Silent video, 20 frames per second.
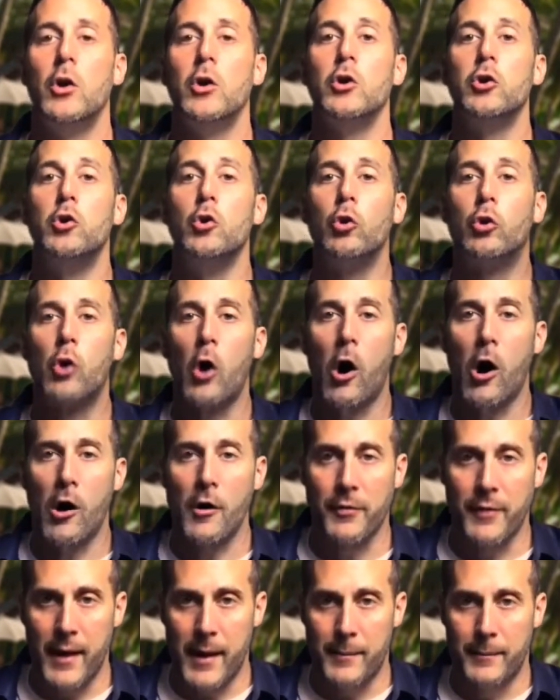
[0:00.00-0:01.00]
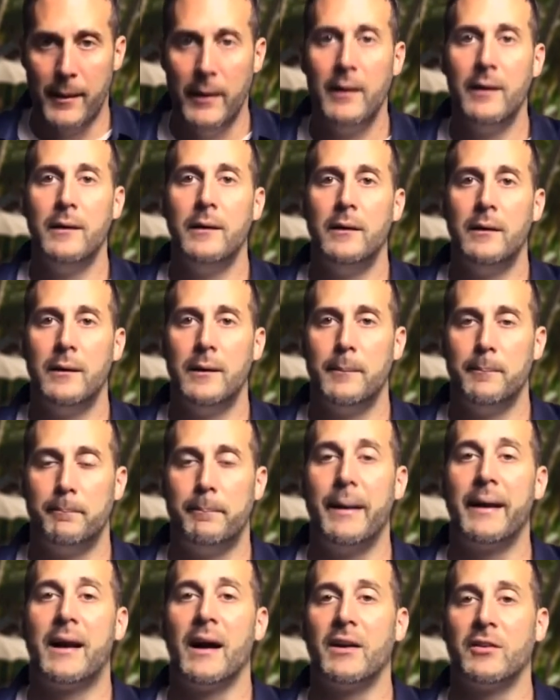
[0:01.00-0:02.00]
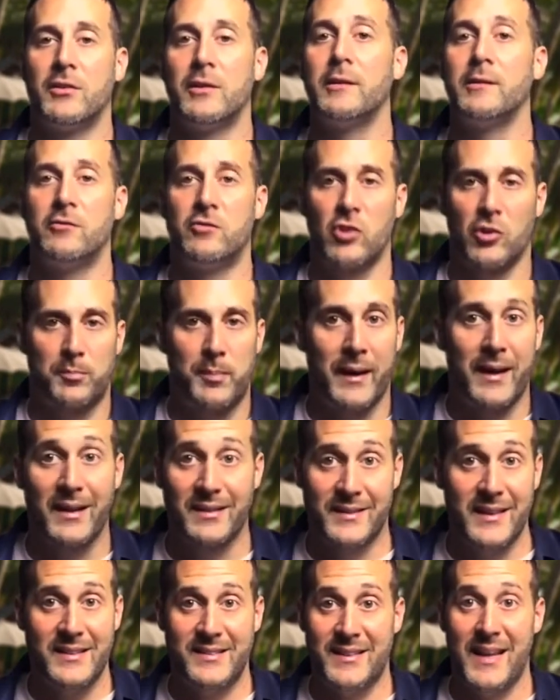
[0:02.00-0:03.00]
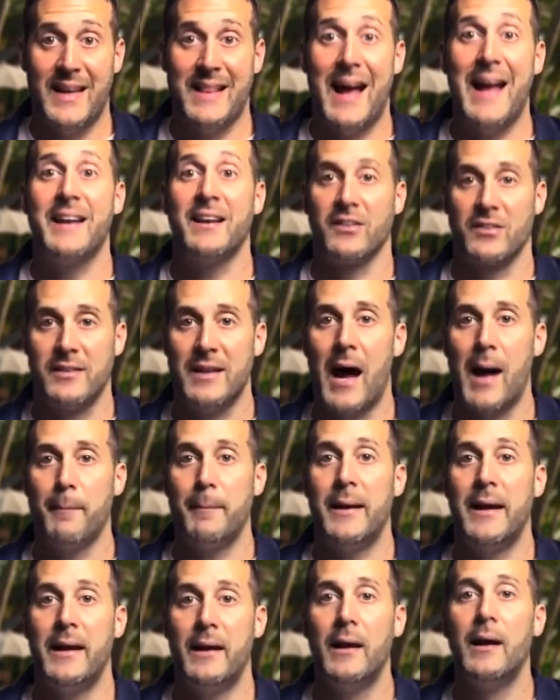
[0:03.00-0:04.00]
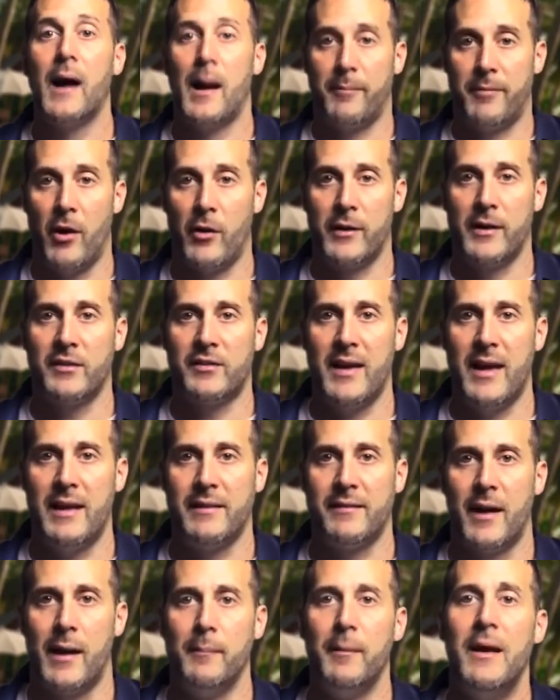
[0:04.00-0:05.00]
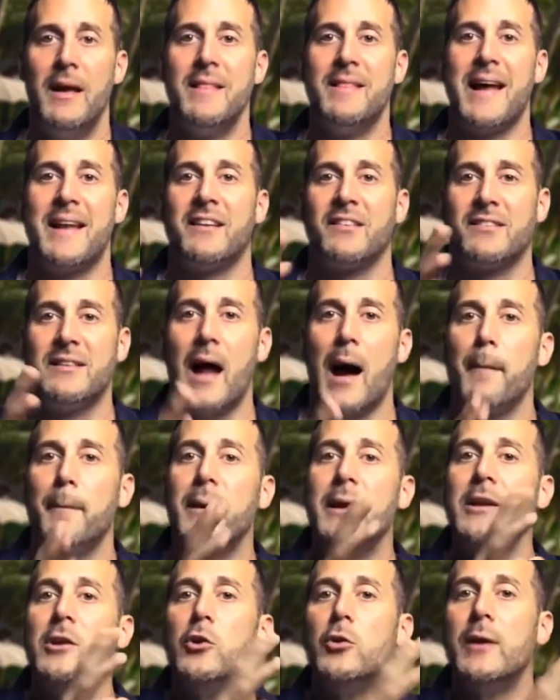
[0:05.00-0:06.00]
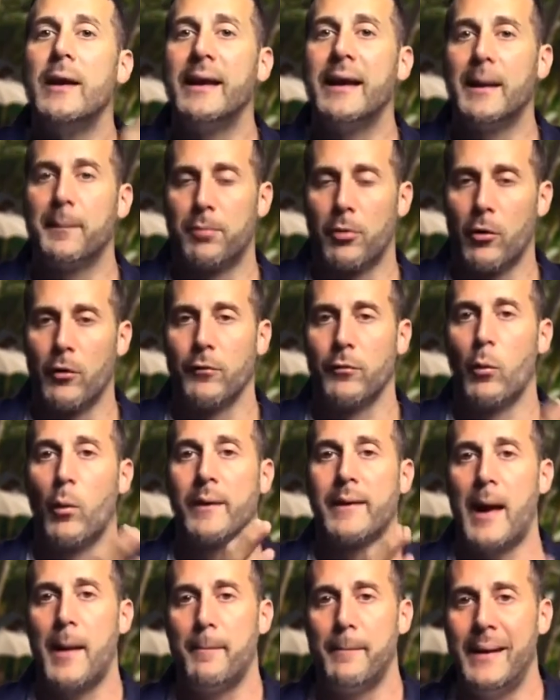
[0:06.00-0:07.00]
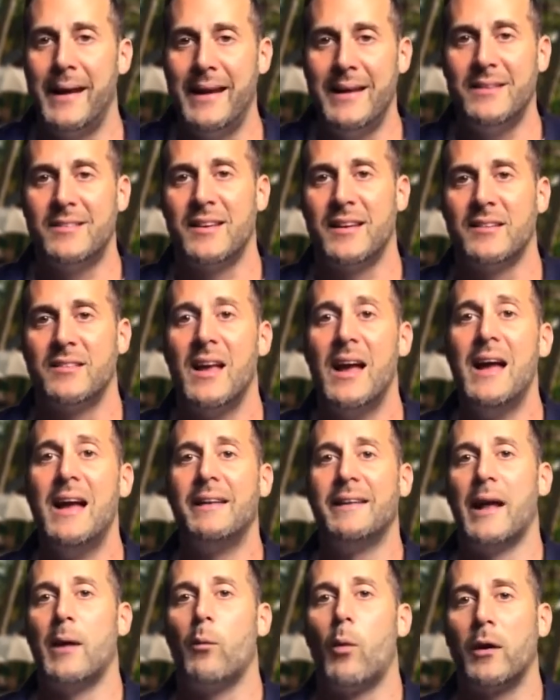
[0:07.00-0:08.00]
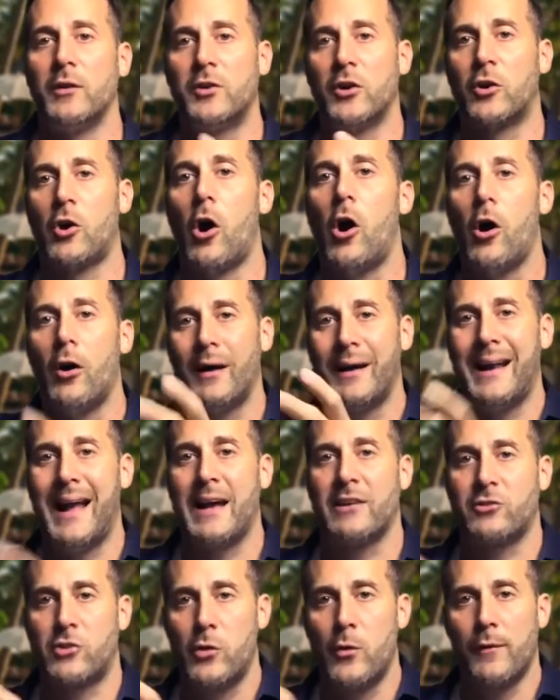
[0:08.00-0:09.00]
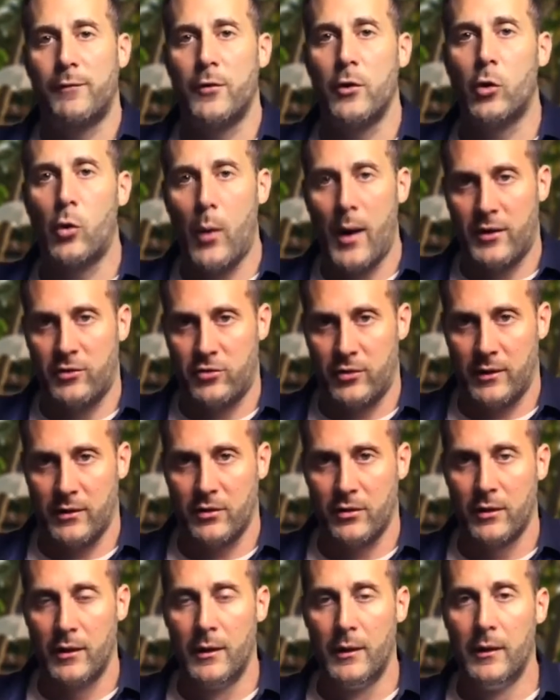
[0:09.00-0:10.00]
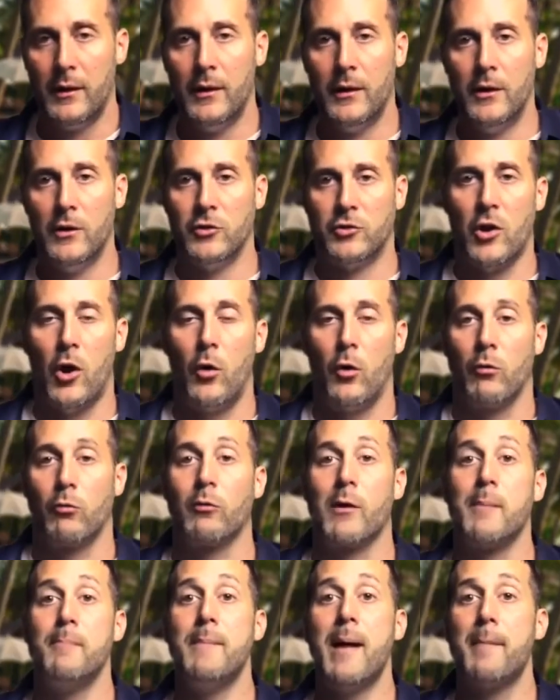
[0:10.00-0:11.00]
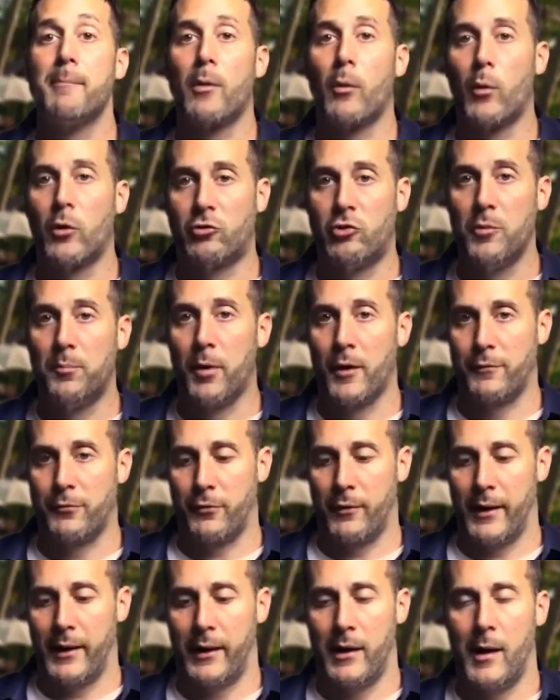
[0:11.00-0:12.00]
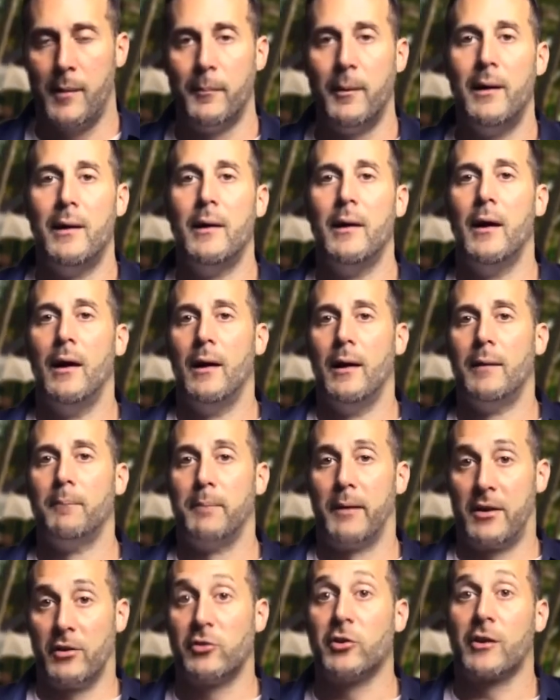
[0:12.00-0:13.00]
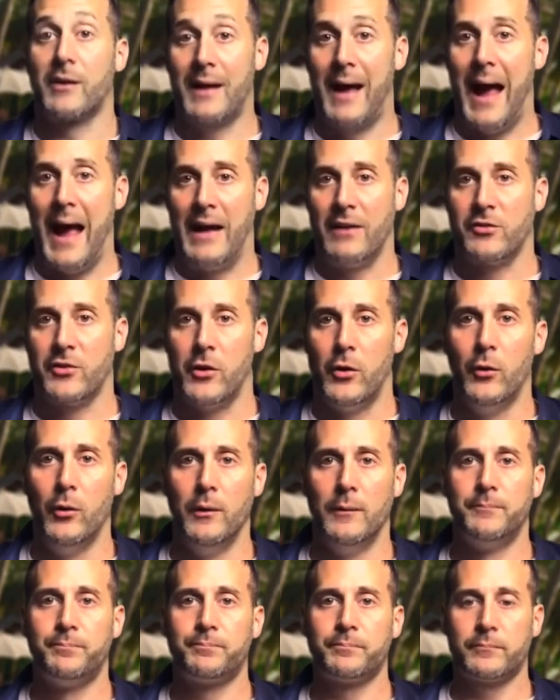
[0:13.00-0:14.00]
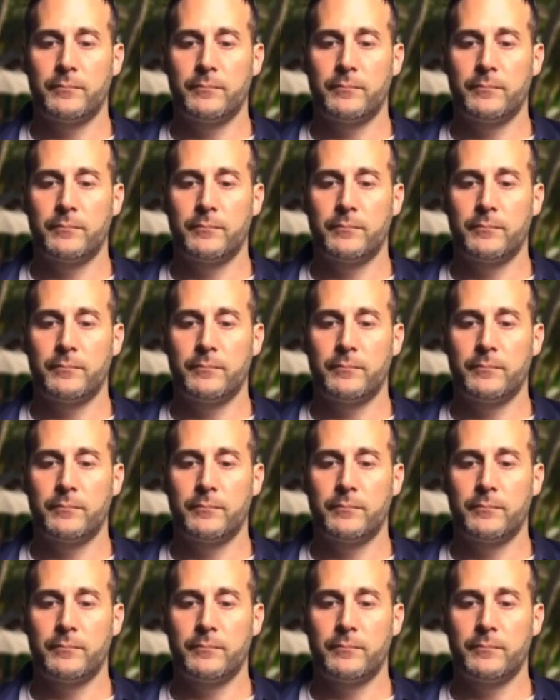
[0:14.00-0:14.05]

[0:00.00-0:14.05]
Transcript: You call them because just because they say that does not mean, I'm telling you this ahead of time, that does not mean you didn't get approved. What that means is they want to call and ask you a few questions. So remember what you put for income because they're going to ask you.